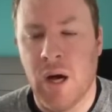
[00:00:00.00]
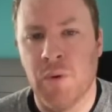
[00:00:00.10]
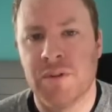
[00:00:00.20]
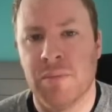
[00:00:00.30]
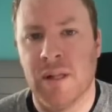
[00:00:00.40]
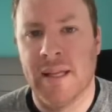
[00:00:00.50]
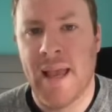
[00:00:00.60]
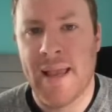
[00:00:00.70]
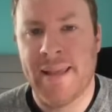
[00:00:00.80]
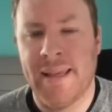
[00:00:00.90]
Ultimately,
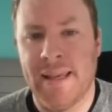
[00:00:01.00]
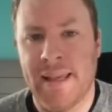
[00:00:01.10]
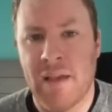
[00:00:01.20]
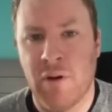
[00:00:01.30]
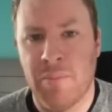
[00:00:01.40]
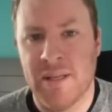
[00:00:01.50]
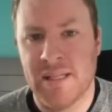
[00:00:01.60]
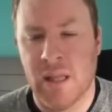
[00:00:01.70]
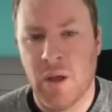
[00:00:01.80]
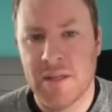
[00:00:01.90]
he, he gave up
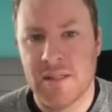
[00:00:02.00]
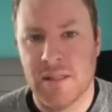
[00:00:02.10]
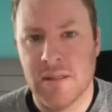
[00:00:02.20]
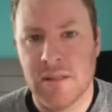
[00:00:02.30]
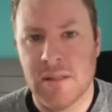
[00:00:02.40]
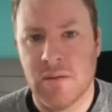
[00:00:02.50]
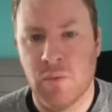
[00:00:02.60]
his license,